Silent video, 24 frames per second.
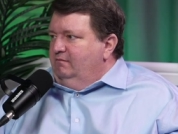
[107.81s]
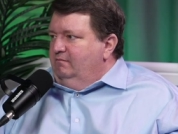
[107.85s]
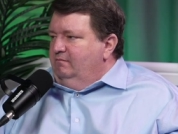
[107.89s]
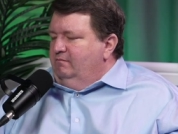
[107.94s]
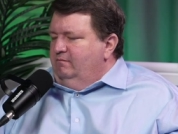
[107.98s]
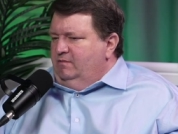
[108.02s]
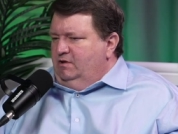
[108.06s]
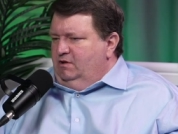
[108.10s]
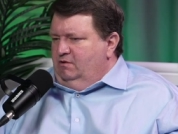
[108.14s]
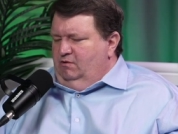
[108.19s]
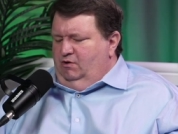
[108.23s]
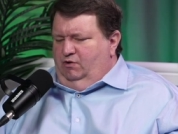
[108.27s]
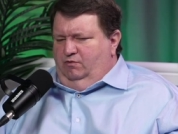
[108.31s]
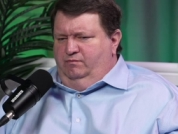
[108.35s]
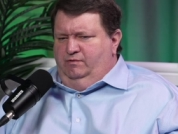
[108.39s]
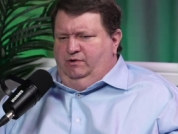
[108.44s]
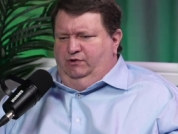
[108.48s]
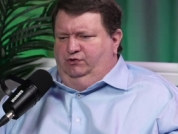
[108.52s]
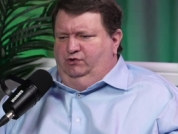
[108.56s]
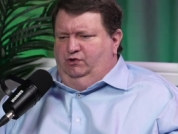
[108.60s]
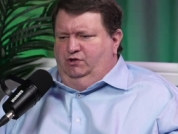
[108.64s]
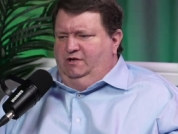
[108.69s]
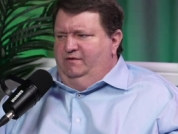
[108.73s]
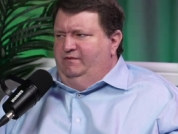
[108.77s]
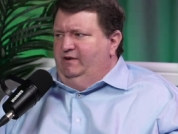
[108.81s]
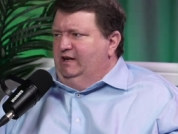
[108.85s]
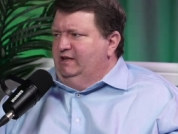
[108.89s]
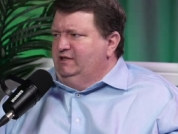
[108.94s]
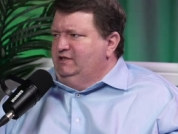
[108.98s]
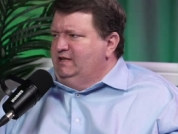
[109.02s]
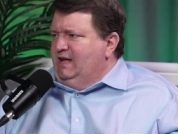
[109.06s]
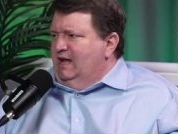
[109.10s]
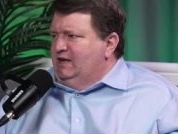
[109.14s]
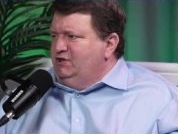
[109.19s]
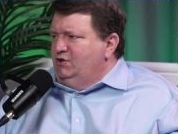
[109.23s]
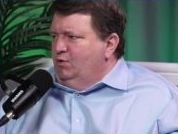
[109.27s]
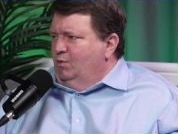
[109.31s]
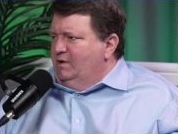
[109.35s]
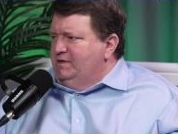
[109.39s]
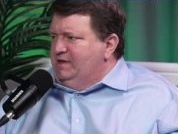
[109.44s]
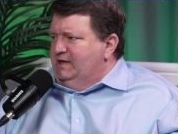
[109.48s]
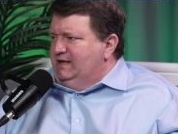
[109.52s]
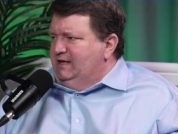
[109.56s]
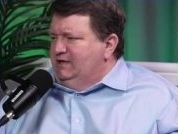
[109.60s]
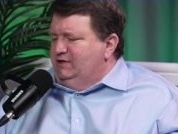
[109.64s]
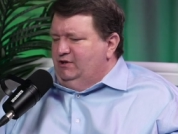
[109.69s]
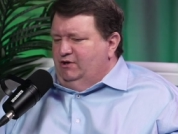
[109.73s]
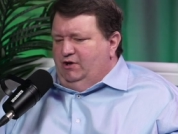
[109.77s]
You know, the certificates get to where they
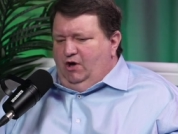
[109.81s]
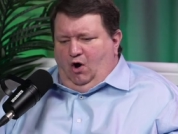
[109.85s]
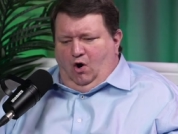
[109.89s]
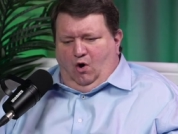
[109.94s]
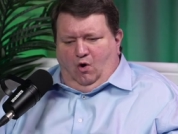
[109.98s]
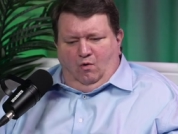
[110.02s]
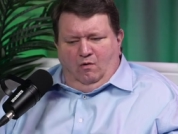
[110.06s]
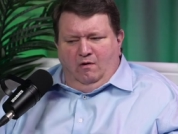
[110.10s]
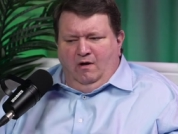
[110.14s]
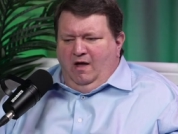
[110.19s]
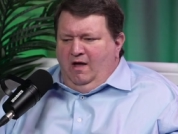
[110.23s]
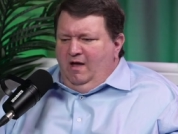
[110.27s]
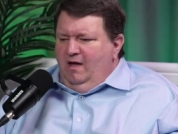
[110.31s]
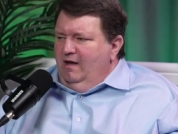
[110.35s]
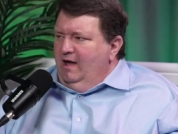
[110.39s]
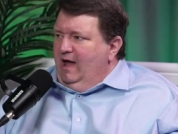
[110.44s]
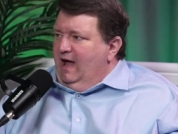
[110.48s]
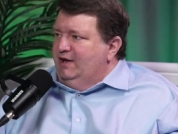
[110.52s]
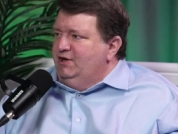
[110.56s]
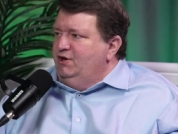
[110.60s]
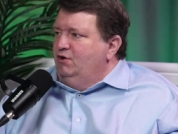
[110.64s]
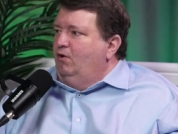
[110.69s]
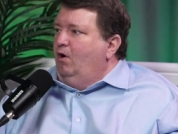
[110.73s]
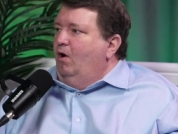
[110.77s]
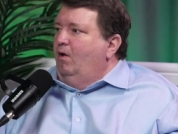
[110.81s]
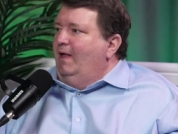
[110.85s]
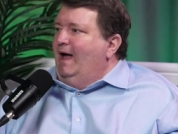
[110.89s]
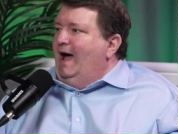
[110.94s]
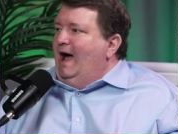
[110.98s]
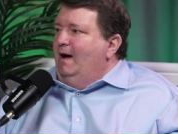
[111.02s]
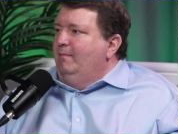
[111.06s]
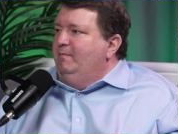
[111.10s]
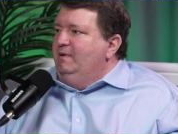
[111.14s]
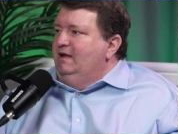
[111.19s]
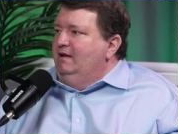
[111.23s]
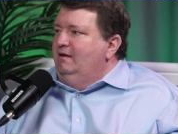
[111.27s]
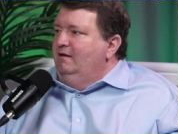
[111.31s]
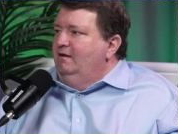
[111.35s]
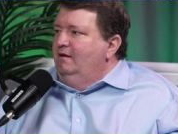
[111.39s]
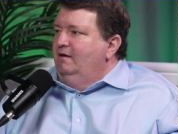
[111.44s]
need to go, and you're all happy.